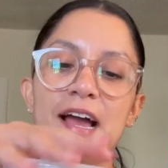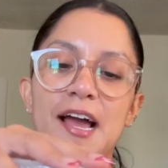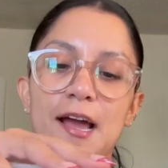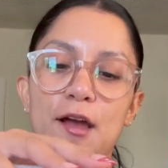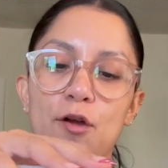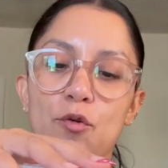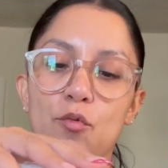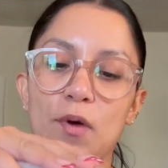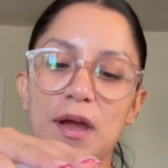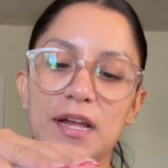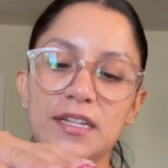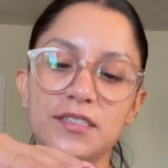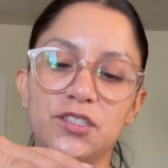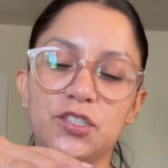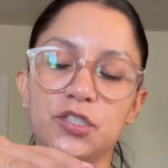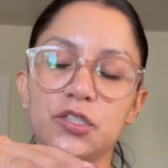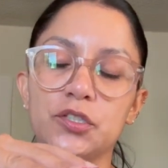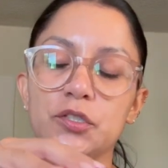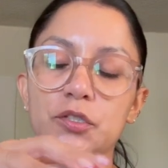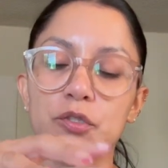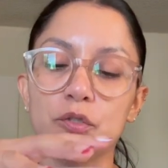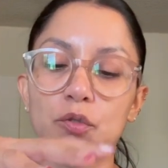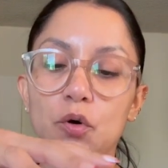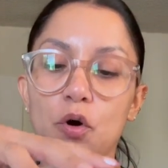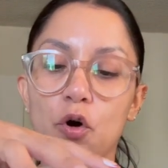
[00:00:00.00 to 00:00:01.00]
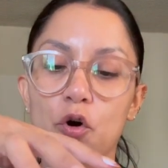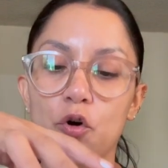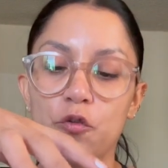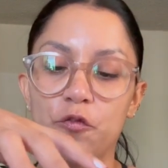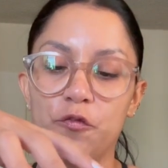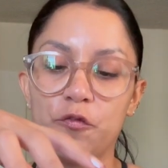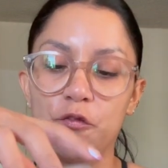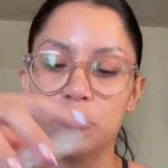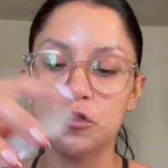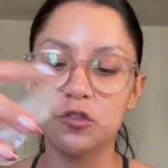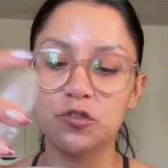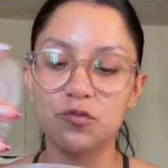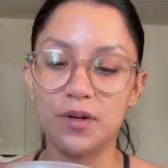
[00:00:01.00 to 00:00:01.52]
I went to Whole
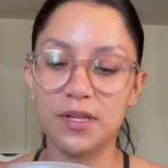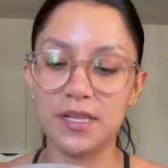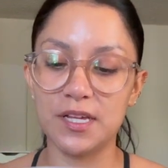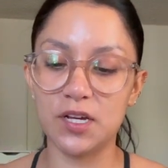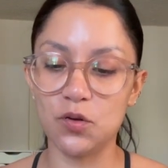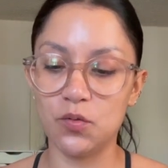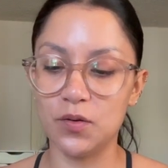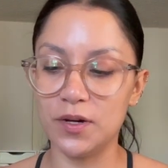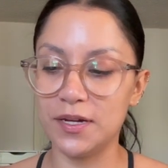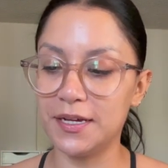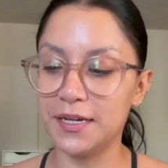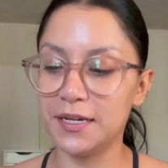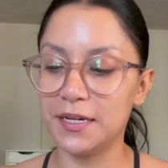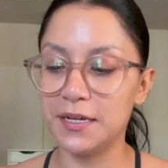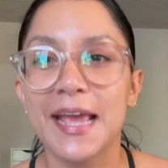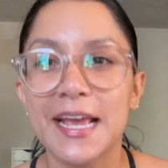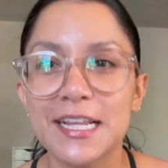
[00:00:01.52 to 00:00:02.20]
Foods really quick.